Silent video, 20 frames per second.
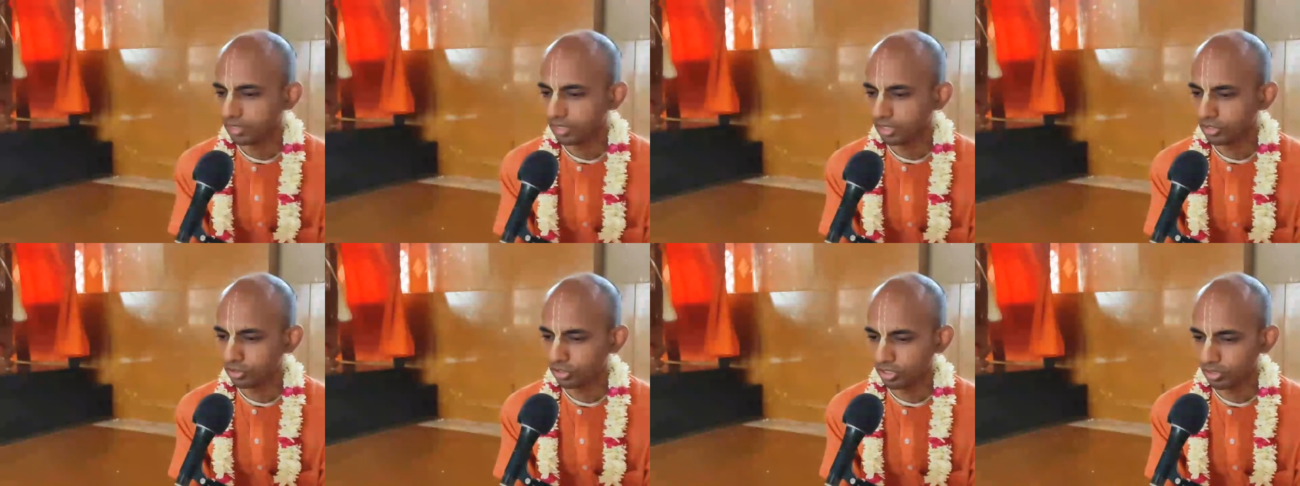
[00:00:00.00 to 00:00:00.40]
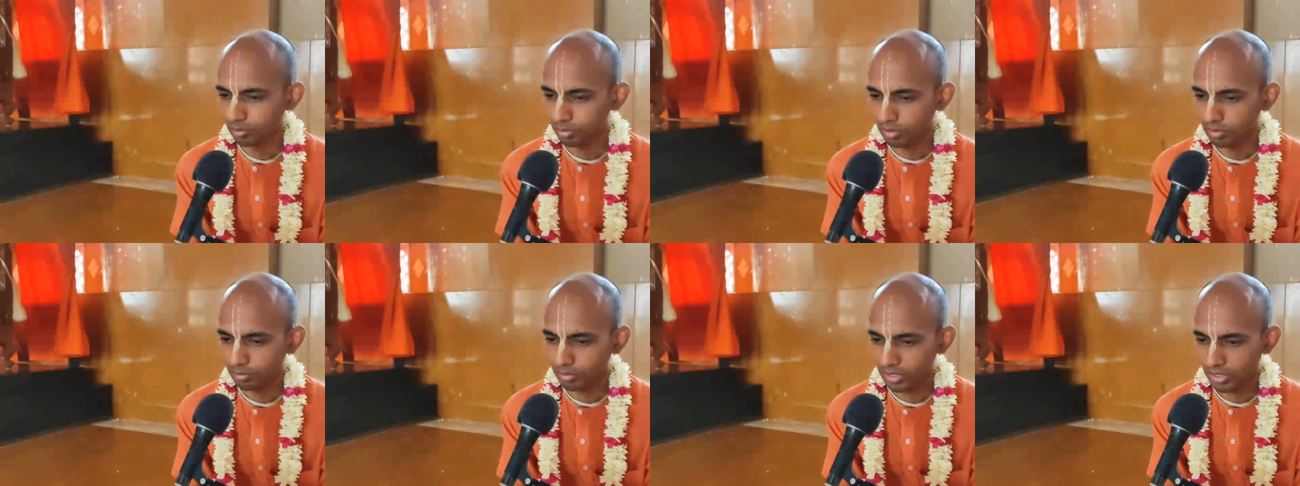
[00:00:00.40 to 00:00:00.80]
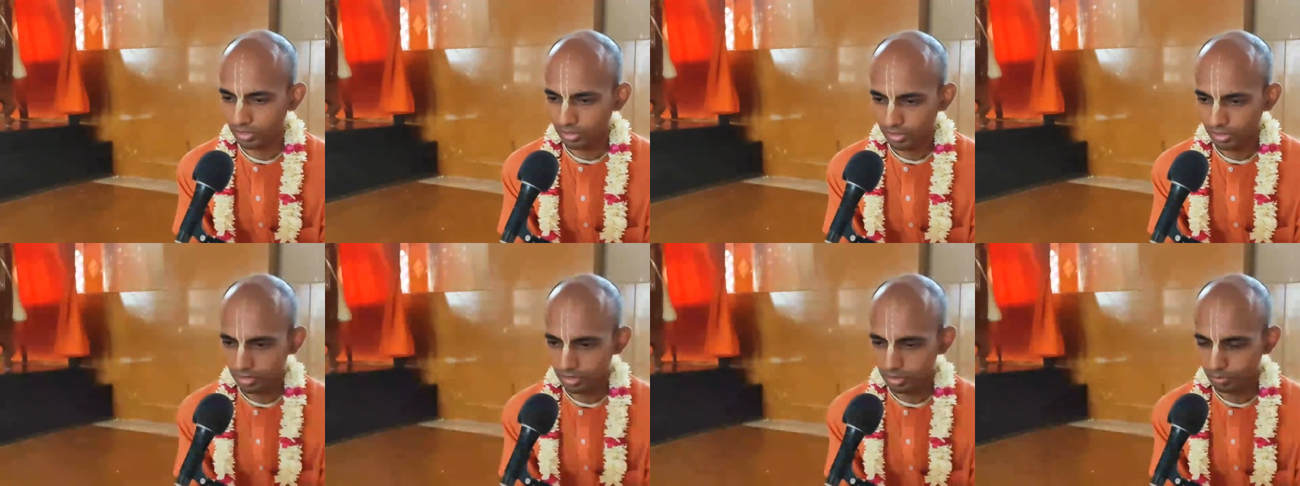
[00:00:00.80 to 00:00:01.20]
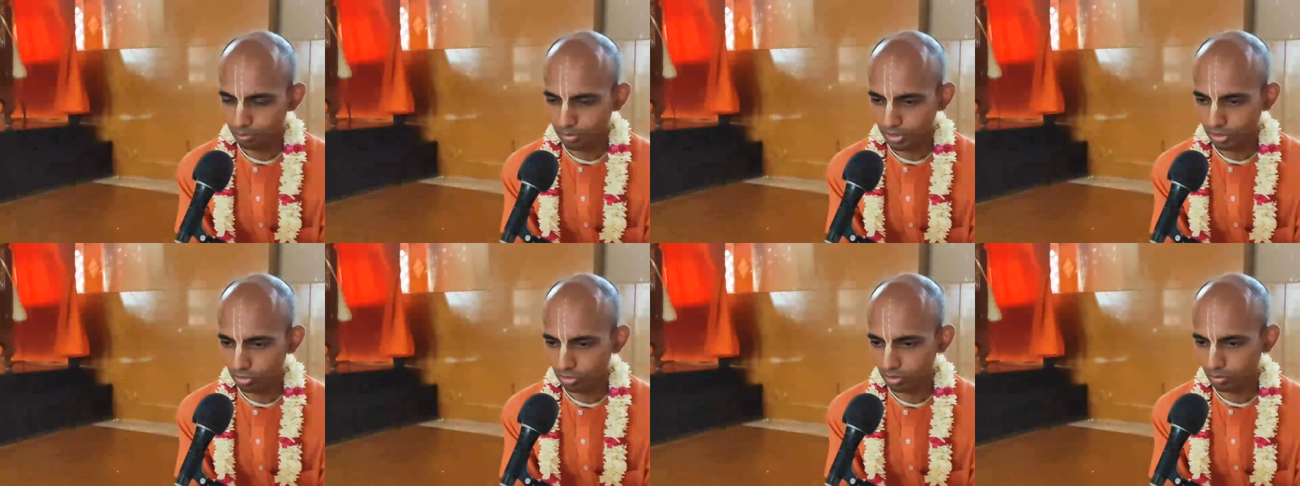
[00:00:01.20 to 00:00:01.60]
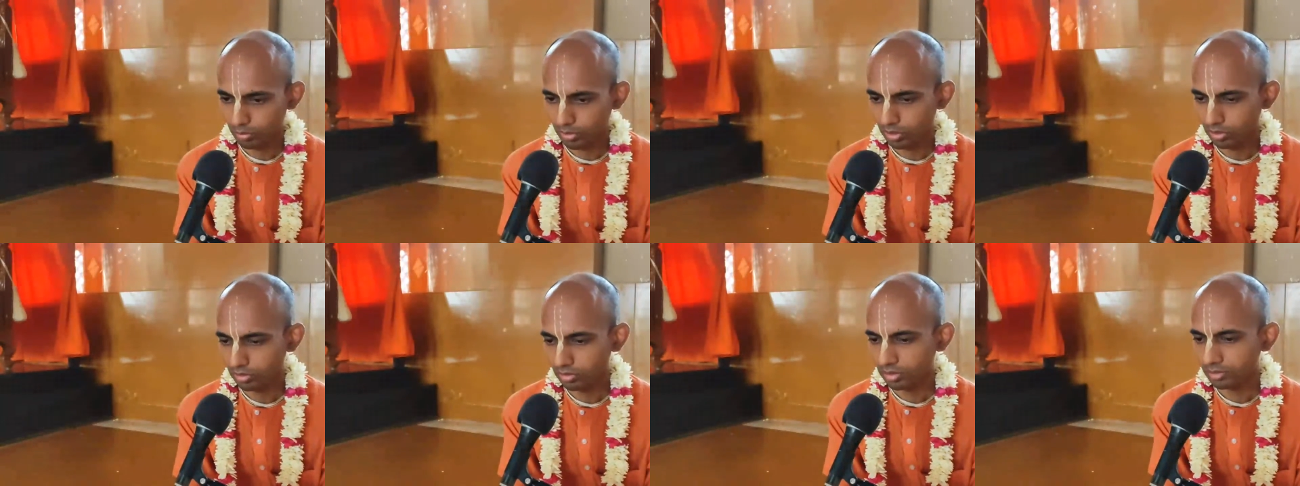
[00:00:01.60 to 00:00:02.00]
Like Srila Prabhupada, he speaks
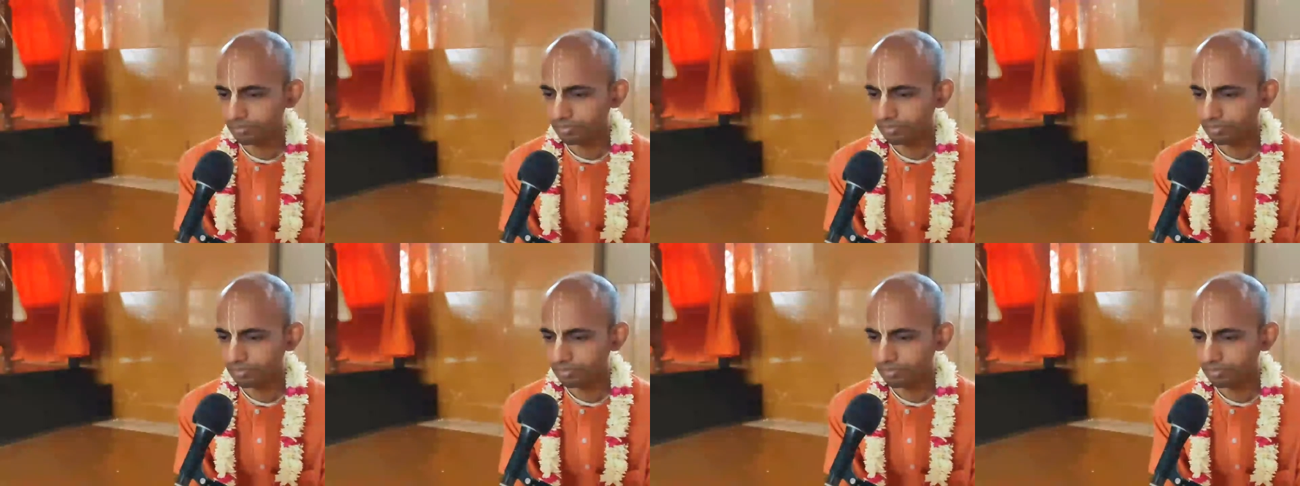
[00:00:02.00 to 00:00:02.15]
about